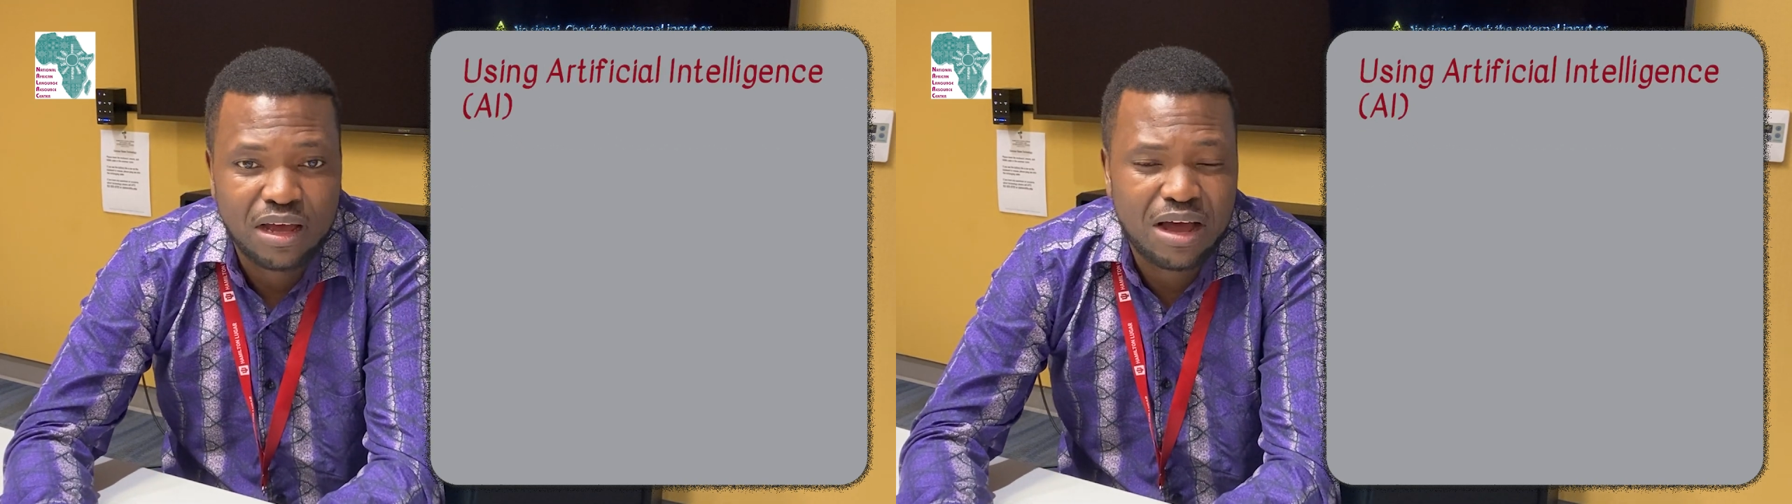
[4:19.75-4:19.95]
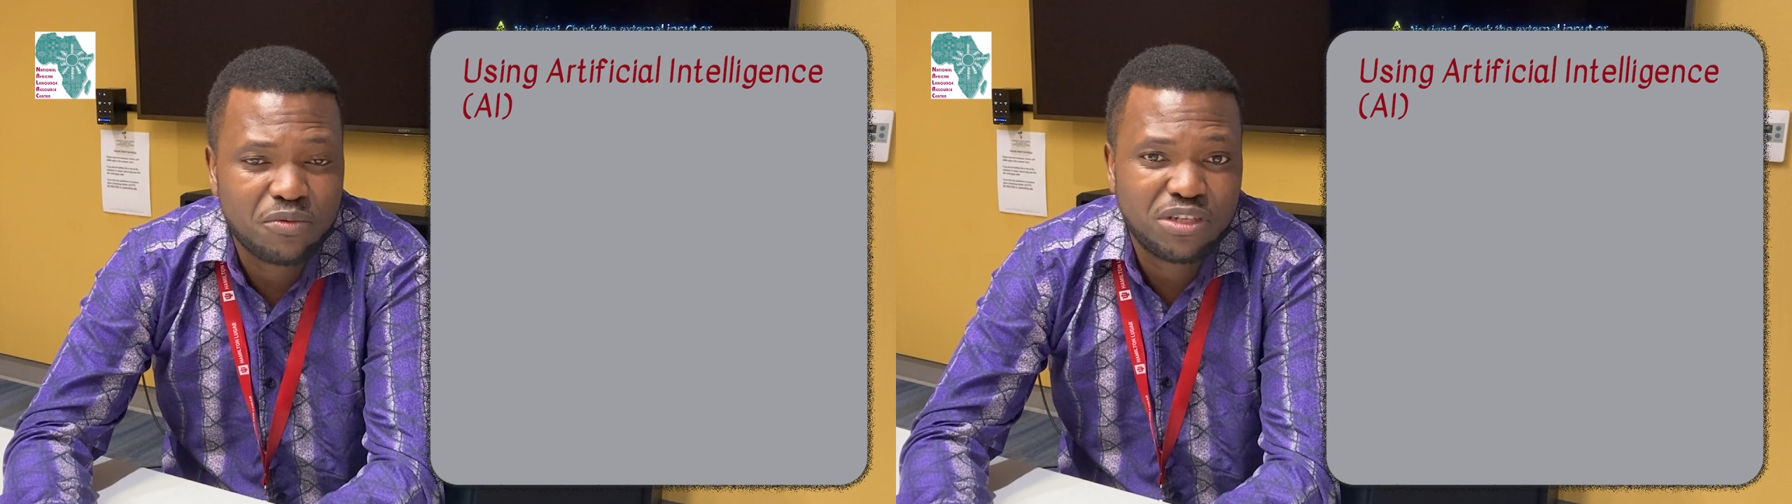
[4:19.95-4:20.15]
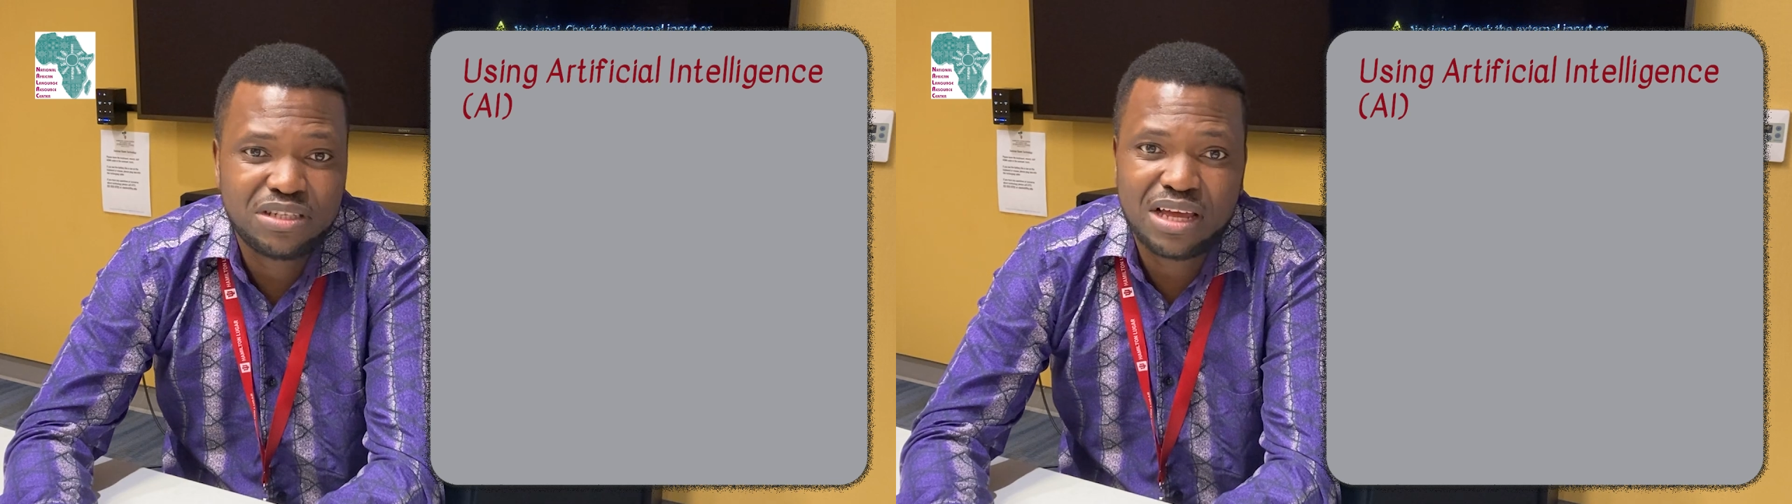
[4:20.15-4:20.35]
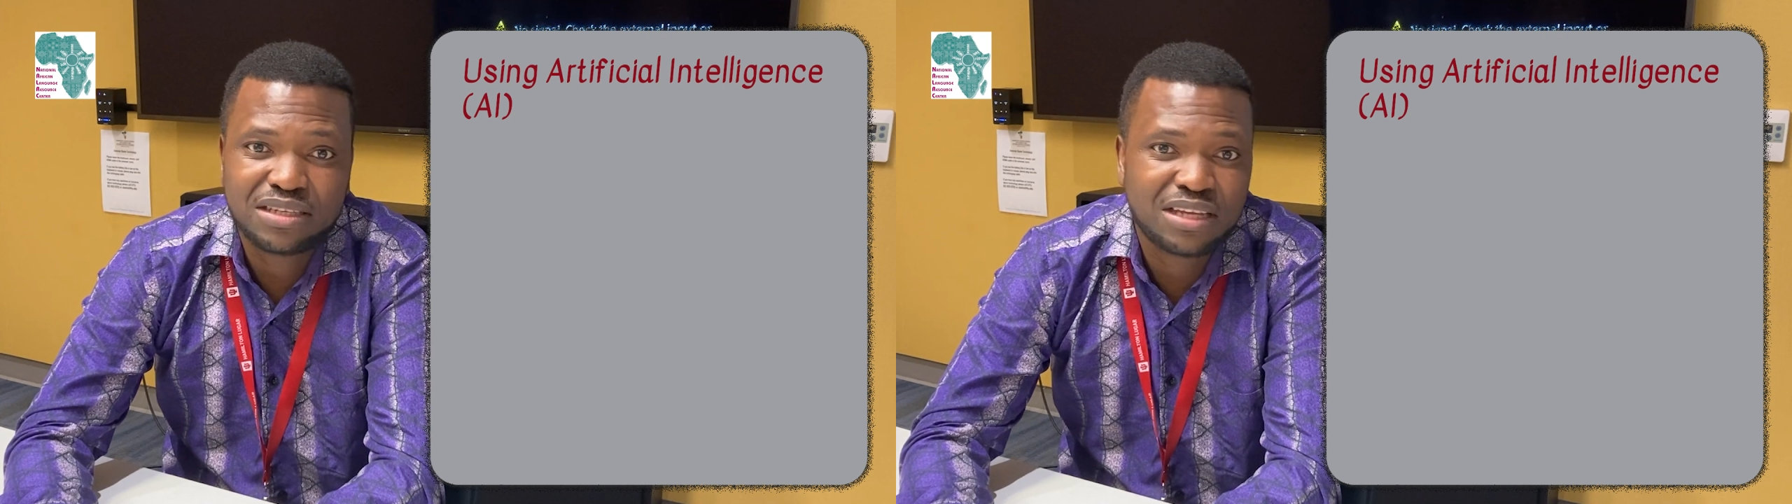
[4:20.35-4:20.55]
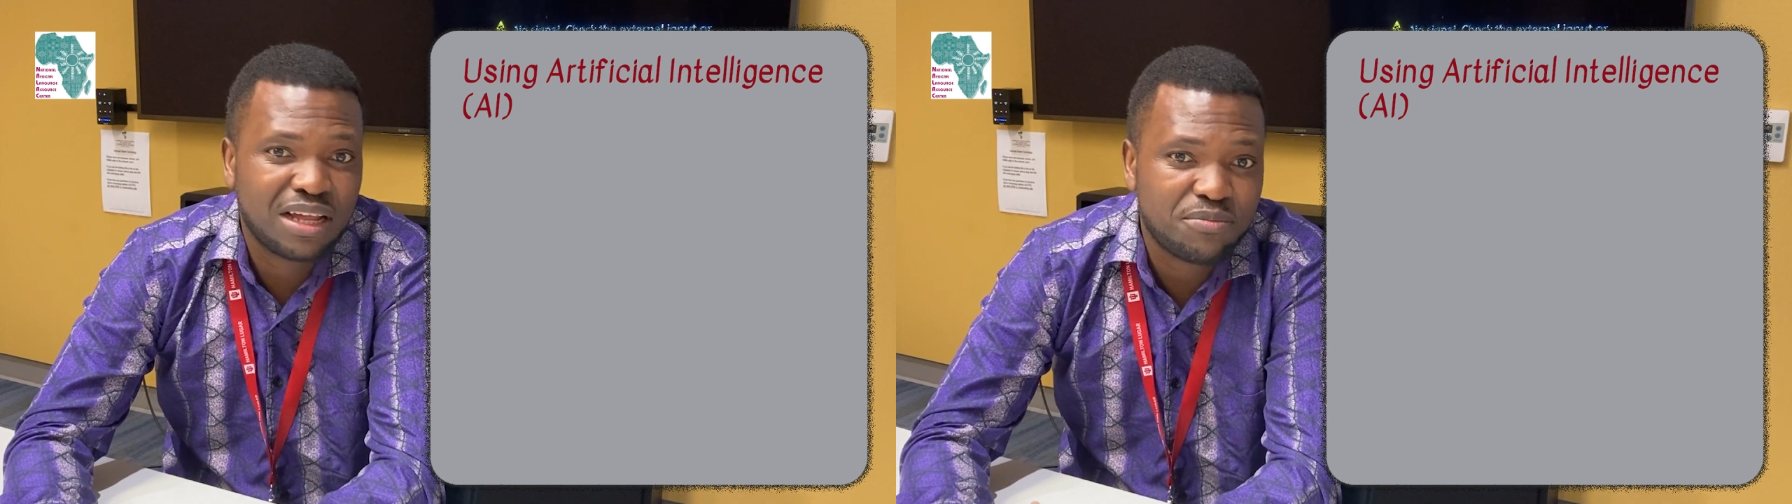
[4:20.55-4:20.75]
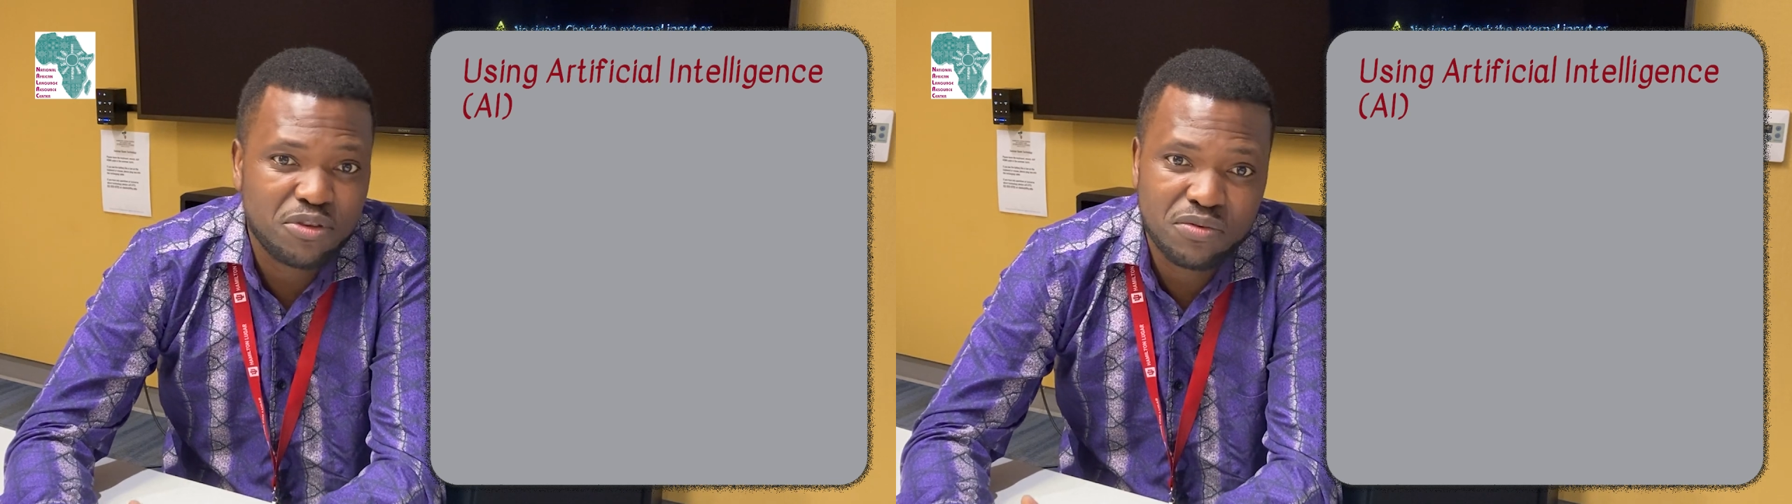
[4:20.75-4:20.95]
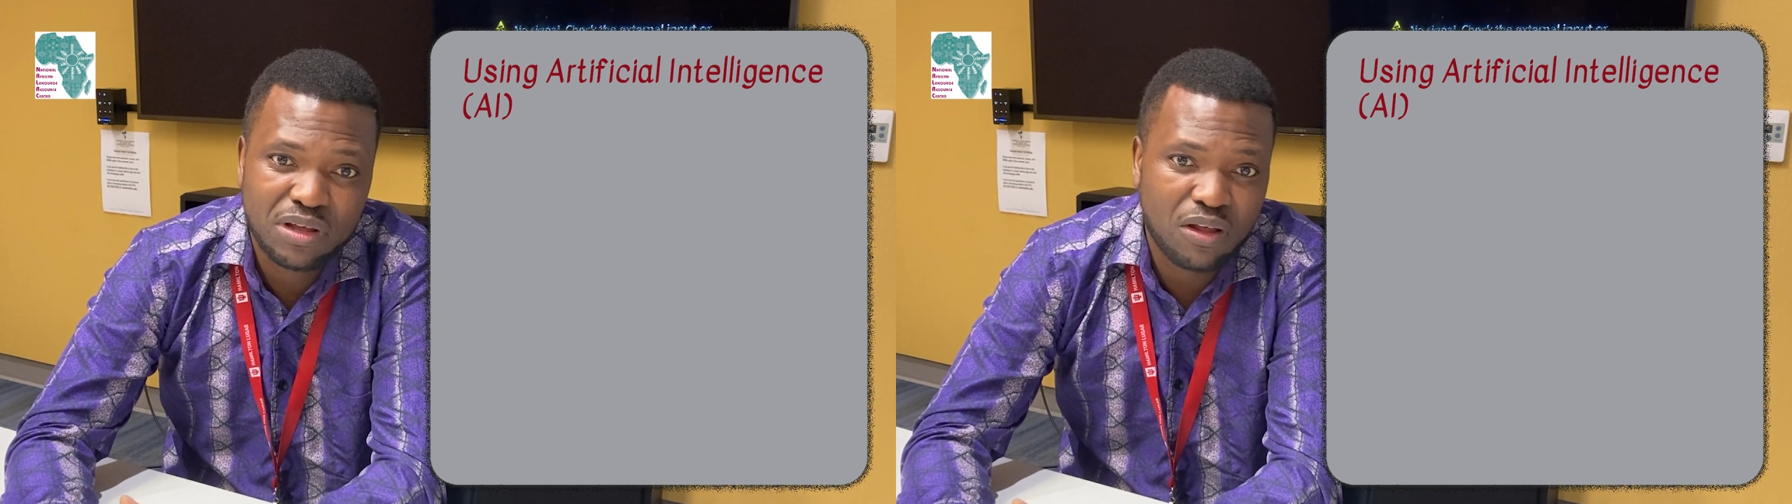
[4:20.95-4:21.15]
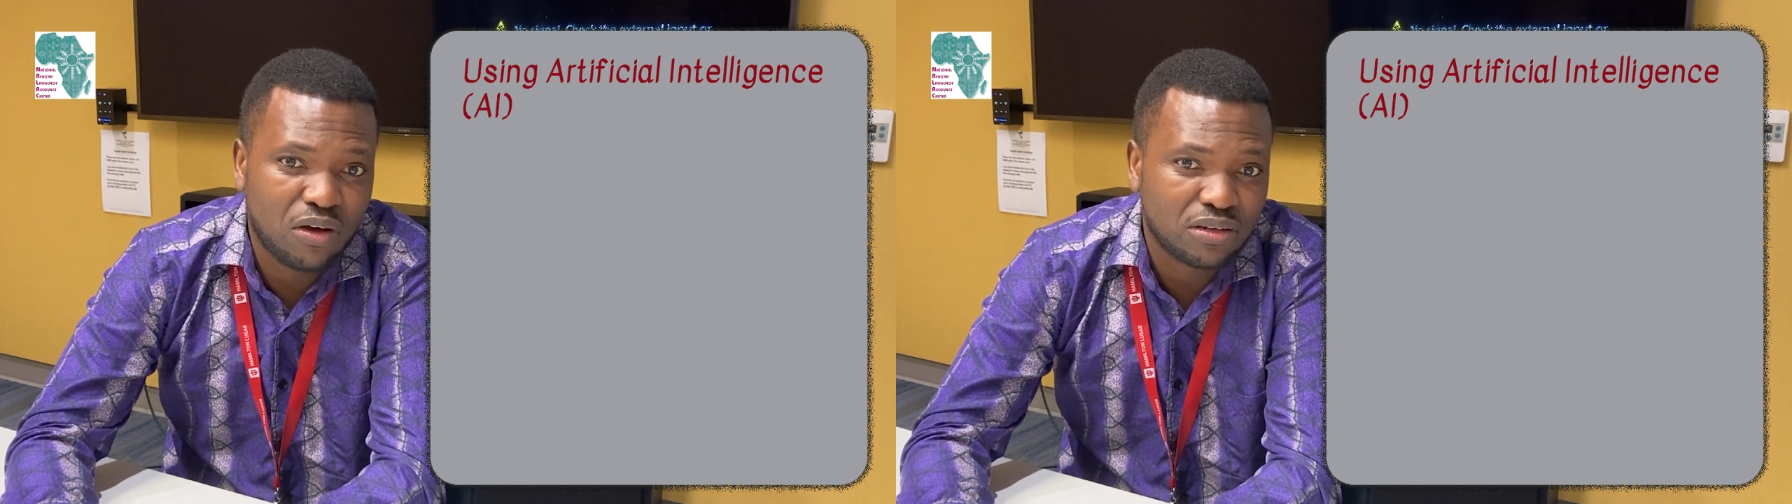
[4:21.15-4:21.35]
which does help you a
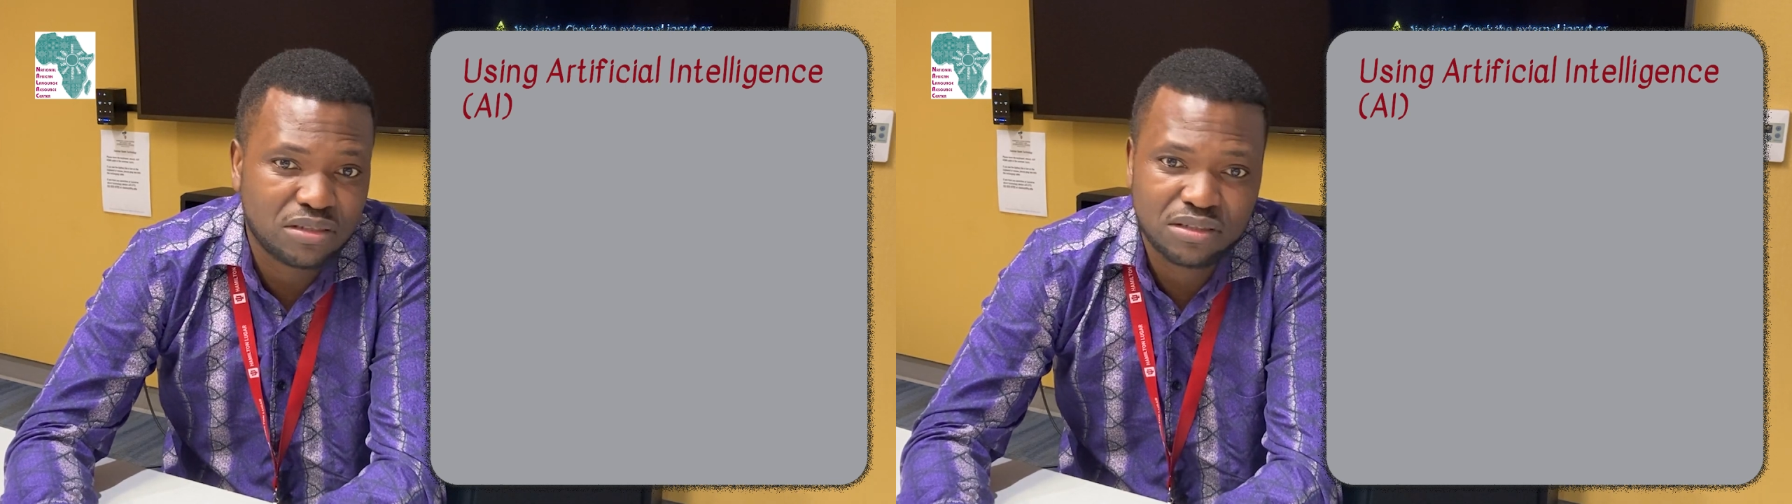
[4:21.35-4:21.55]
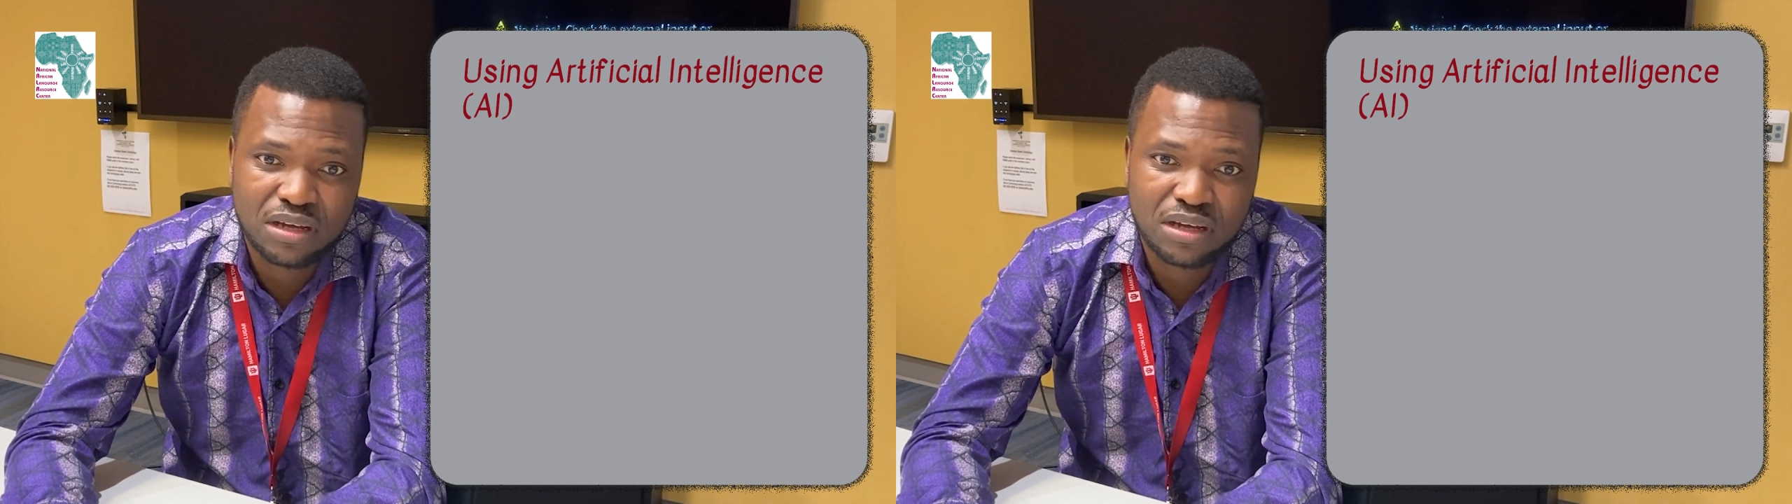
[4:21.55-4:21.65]
lot